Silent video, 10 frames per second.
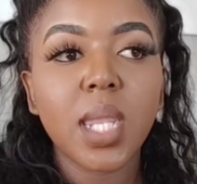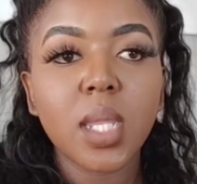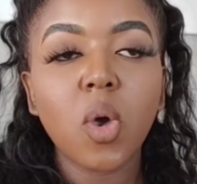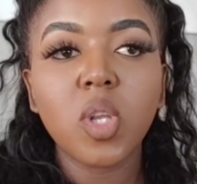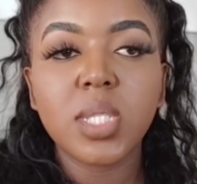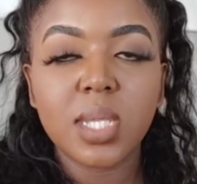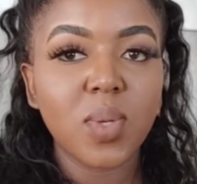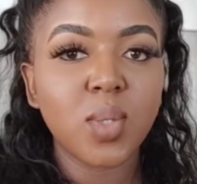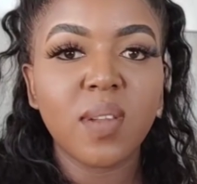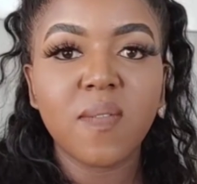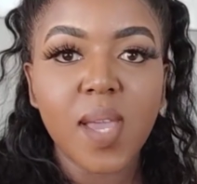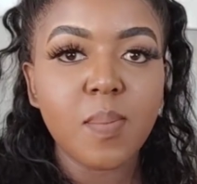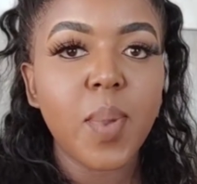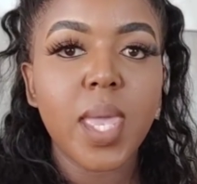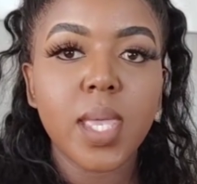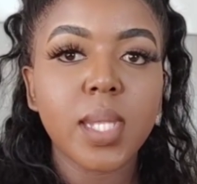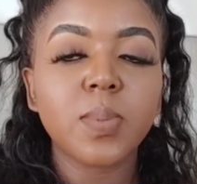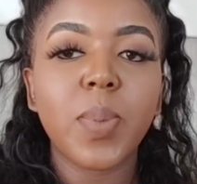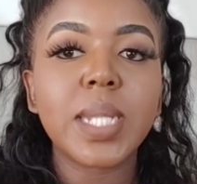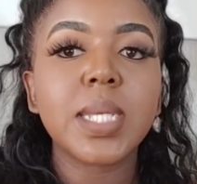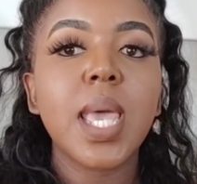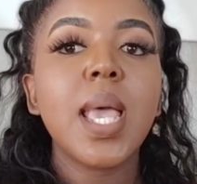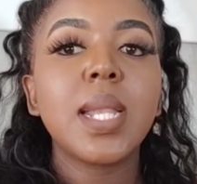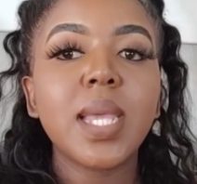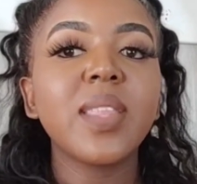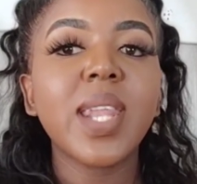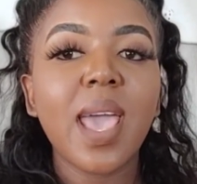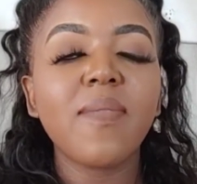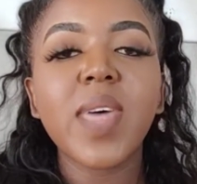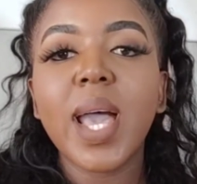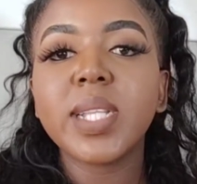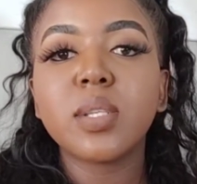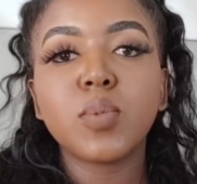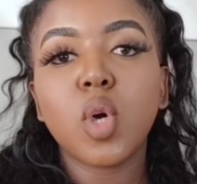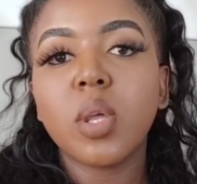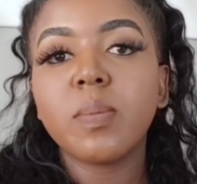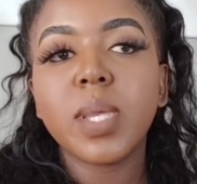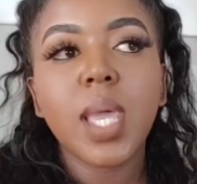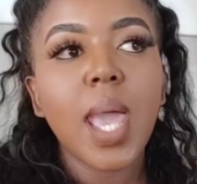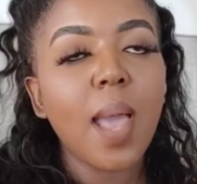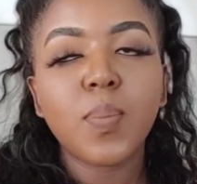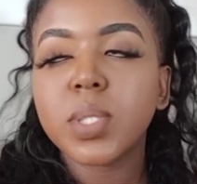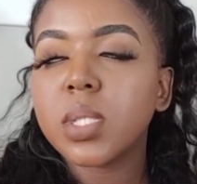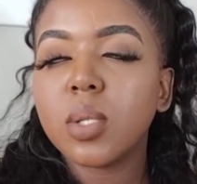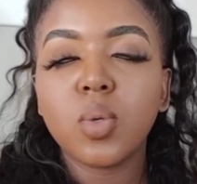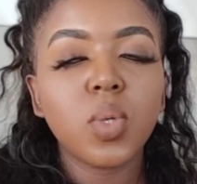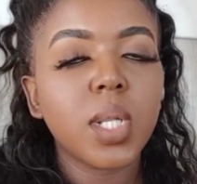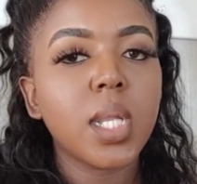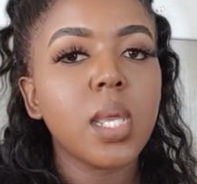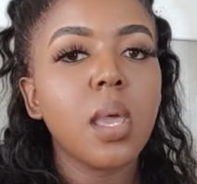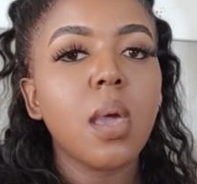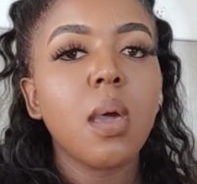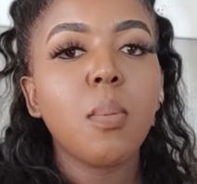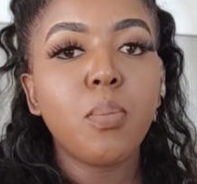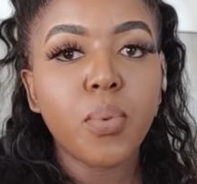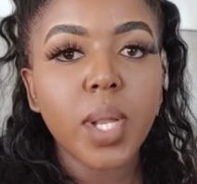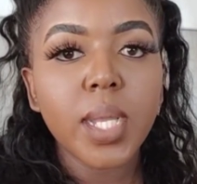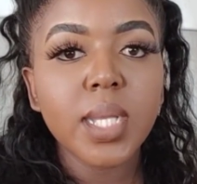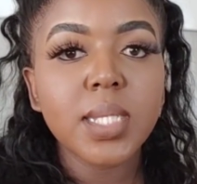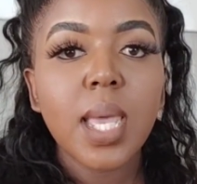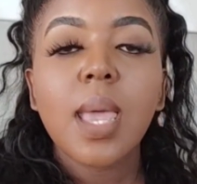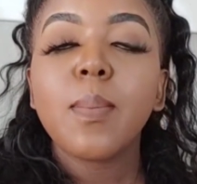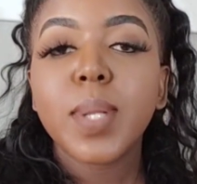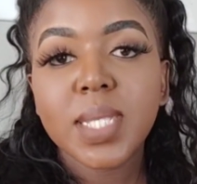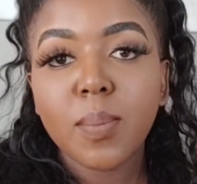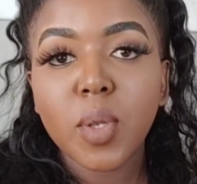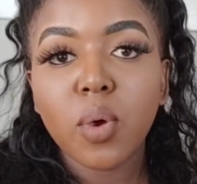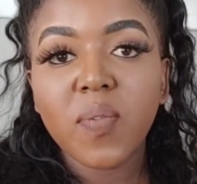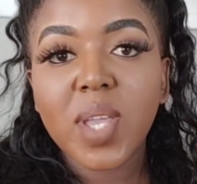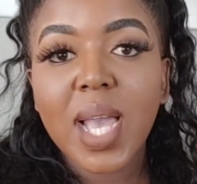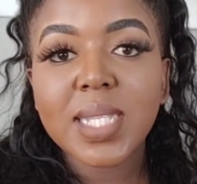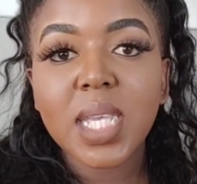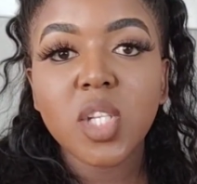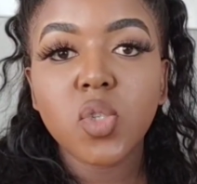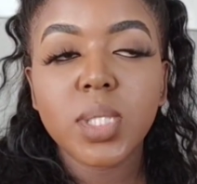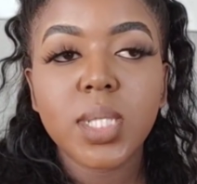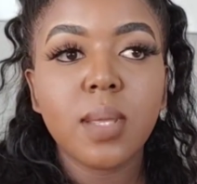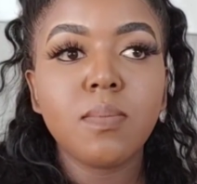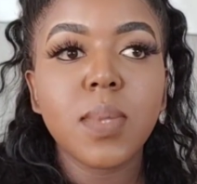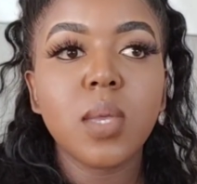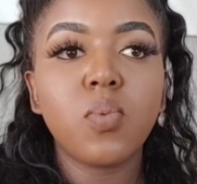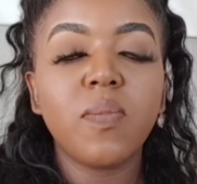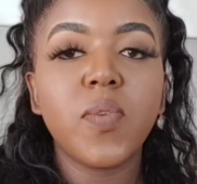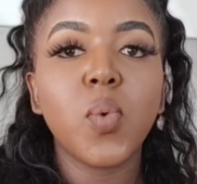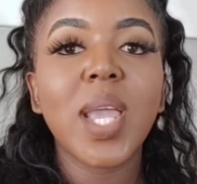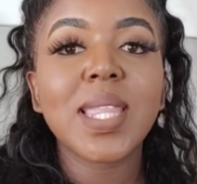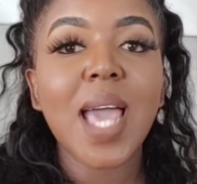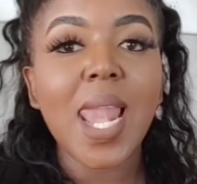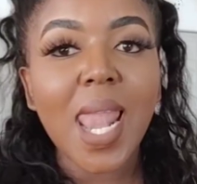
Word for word: and honestly it was not fun paying it but now that I have the items on me absolutely brilliant please let me know if you guys are interested in me reviewing that